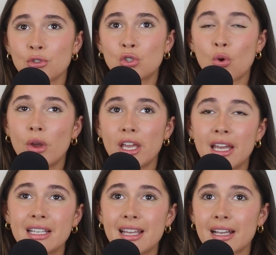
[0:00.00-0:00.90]

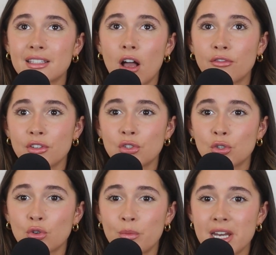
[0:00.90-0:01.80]
stalking his ex-girlfriend's
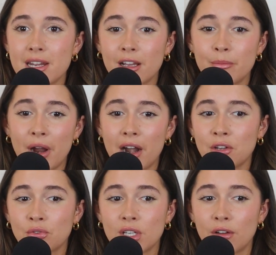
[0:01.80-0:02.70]
social media and
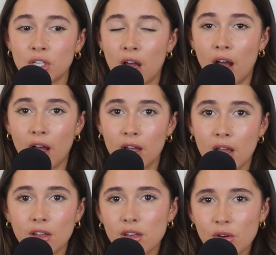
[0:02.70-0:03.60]
comparing yourself to her.
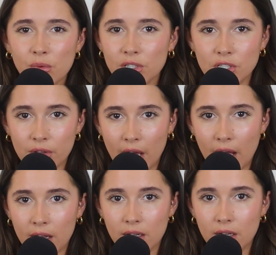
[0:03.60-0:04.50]
You don't want to do
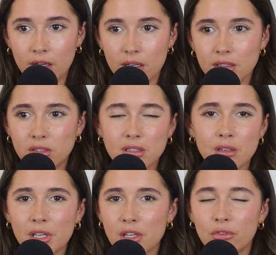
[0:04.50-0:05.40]
that. It's just
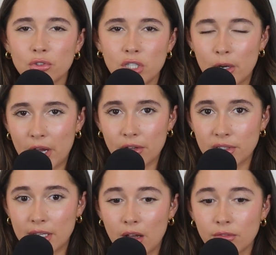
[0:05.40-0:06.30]
going to make you feel shit about
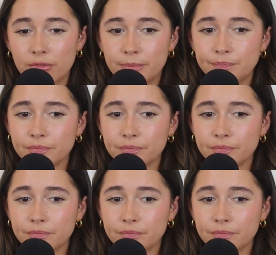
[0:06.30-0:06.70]
yourself.